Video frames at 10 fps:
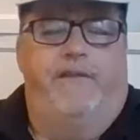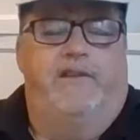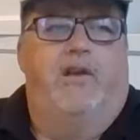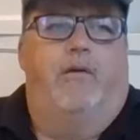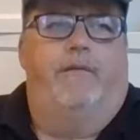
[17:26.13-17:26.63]

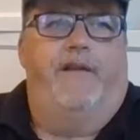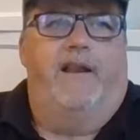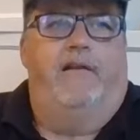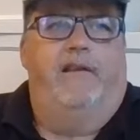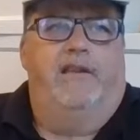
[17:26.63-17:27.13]
this old
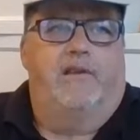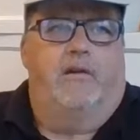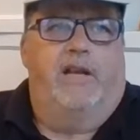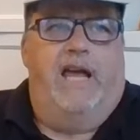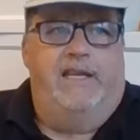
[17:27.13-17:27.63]
fella and this
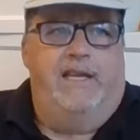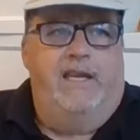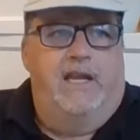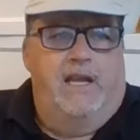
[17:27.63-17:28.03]
old lady, and